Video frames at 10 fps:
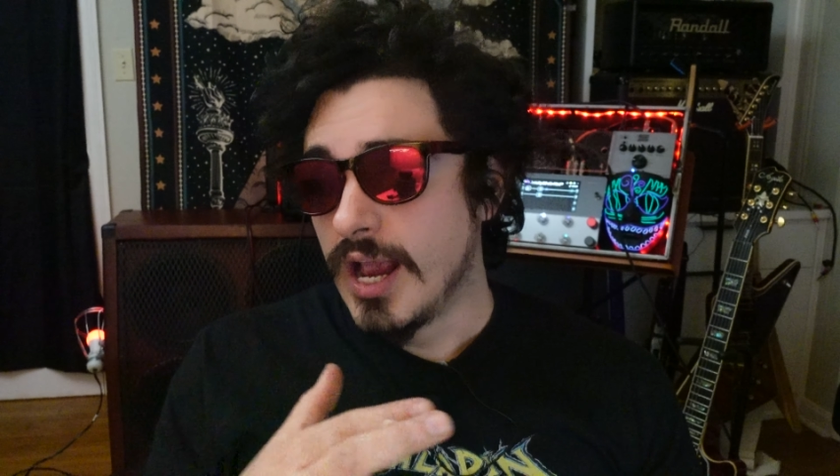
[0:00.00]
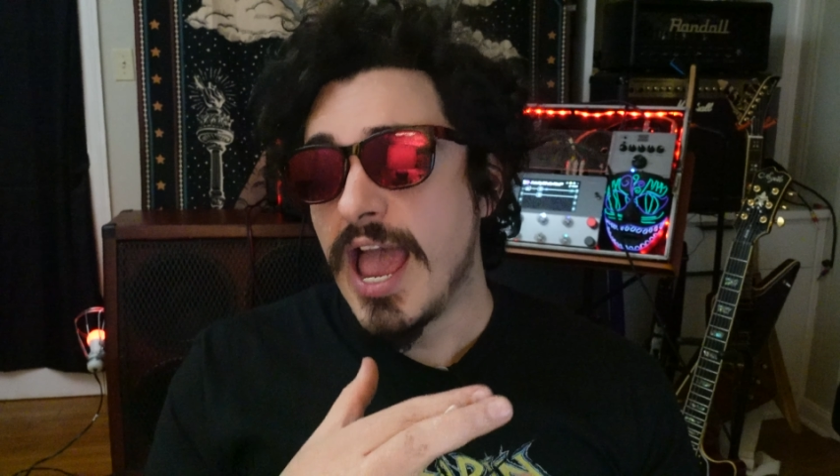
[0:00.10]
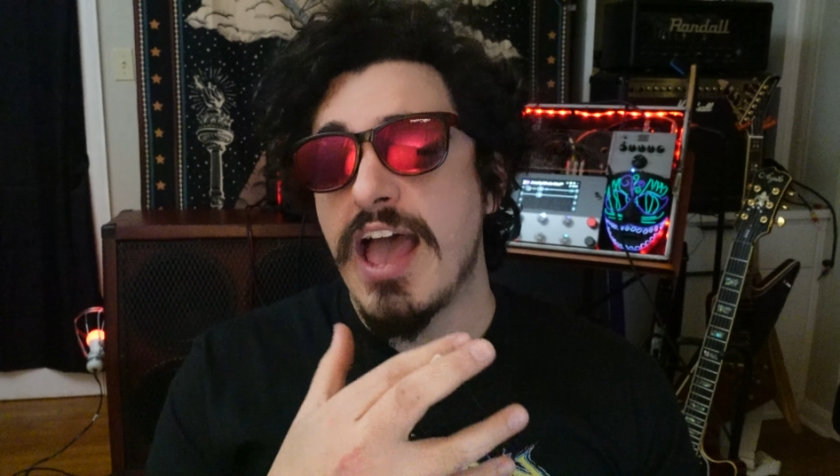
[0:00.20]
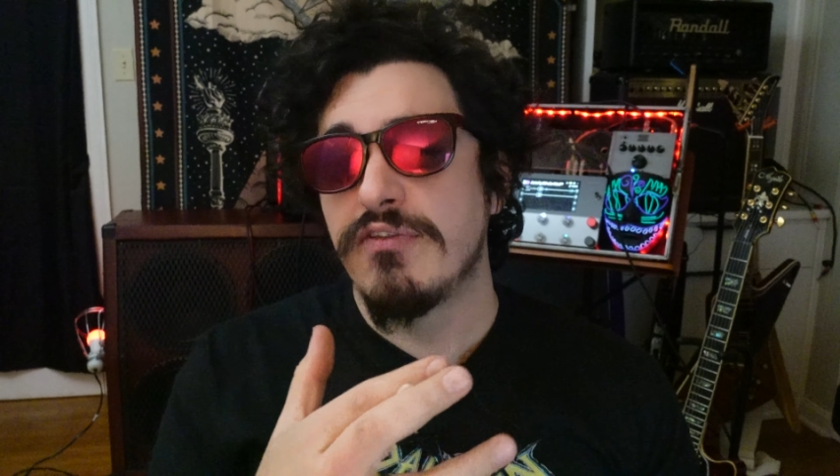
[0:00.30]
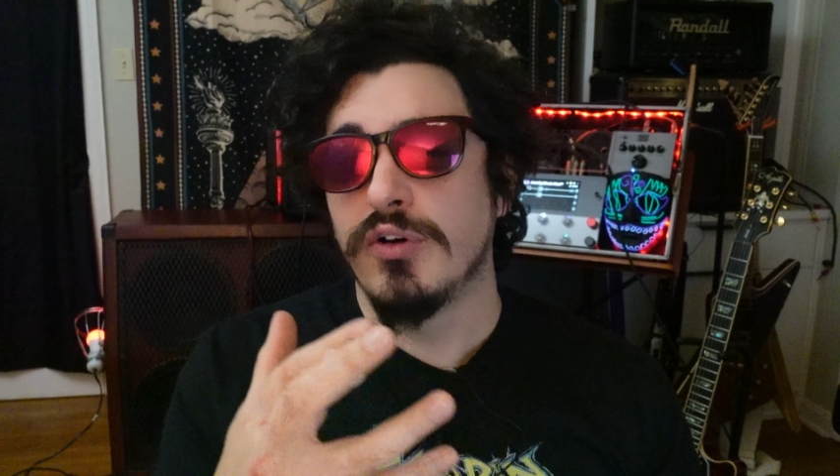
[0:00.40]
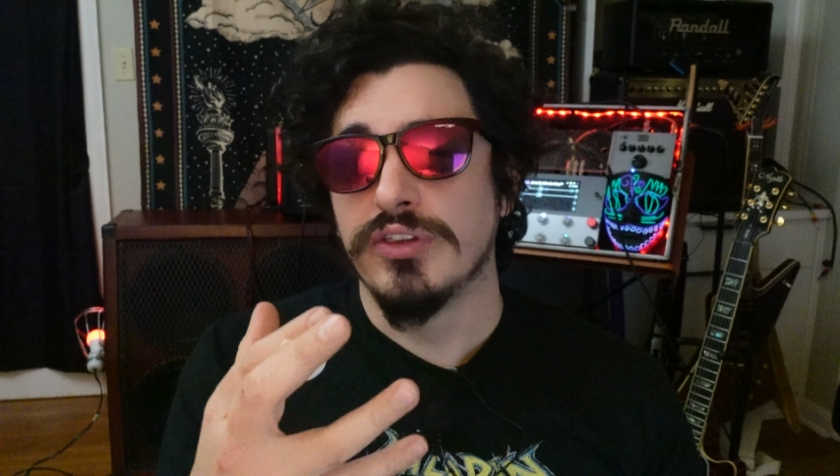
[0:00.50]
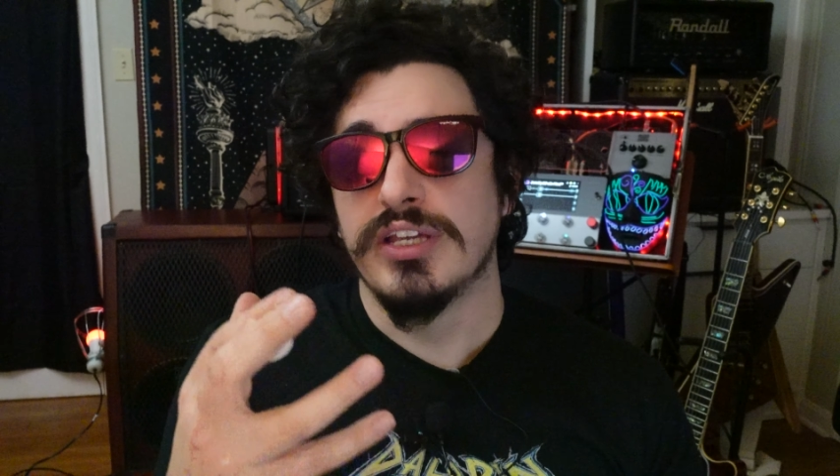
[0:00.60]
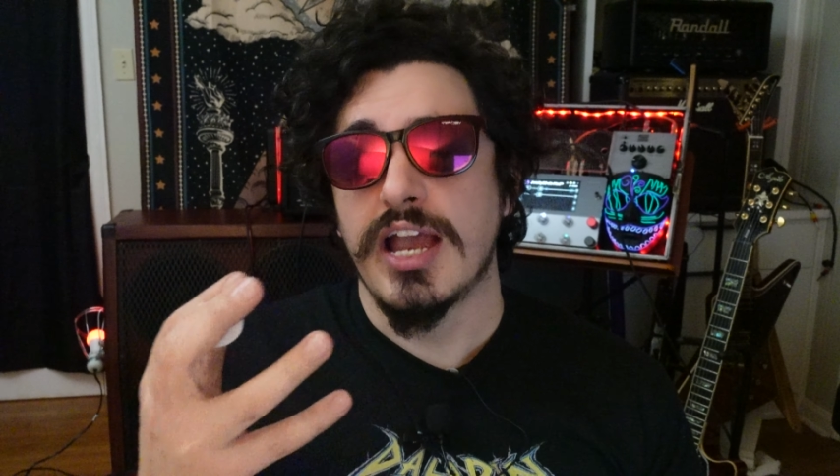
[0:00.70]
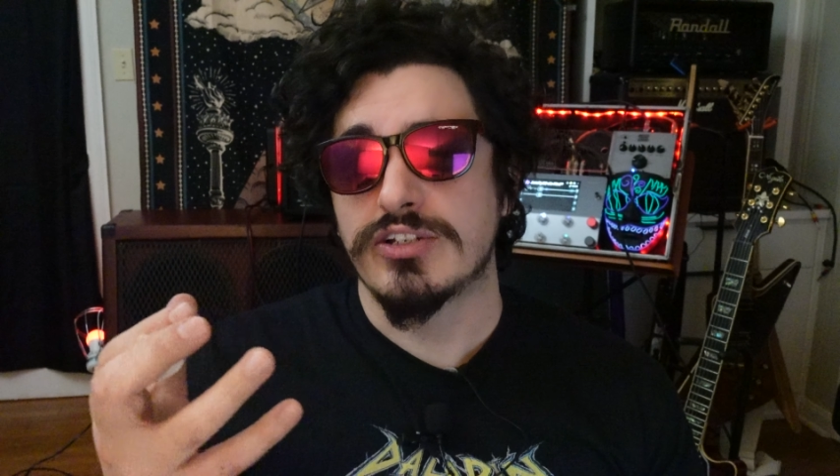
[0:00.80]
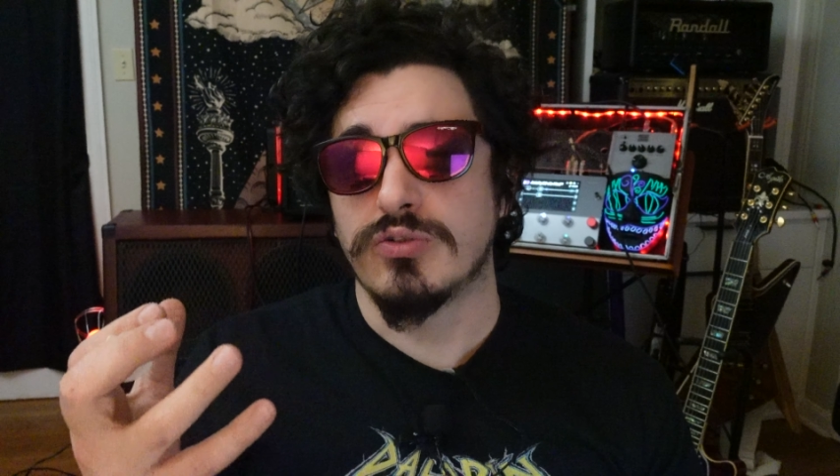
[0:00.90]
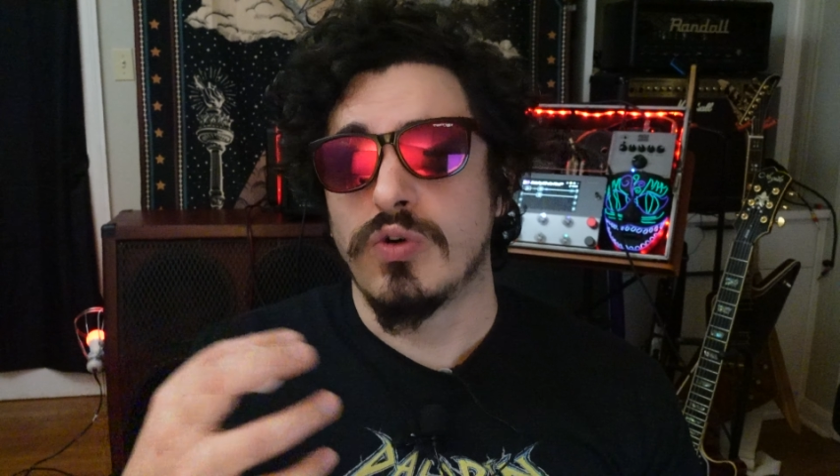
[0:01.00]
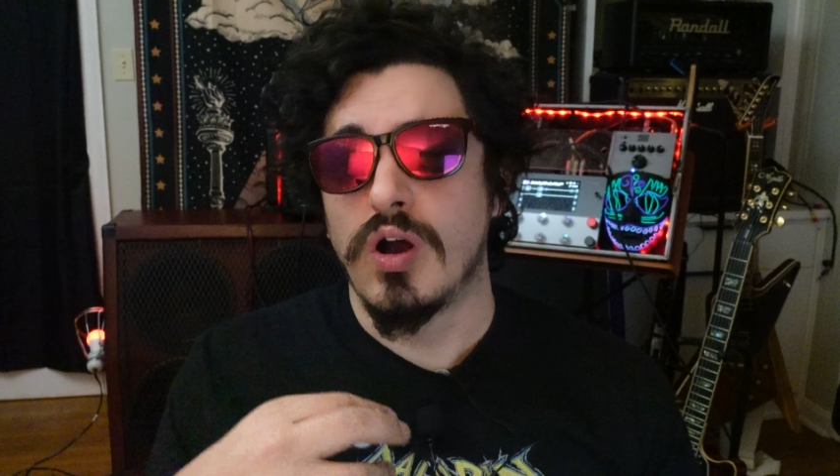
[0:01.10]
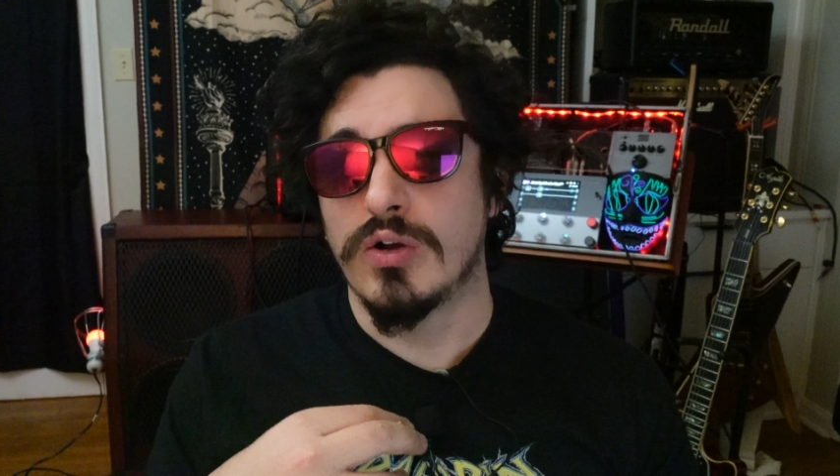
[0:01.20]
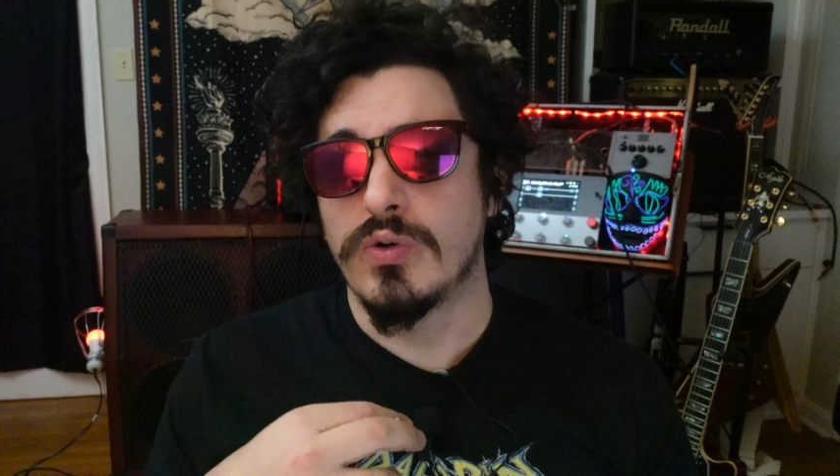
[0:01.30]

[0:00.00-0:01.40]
have on the actual Quad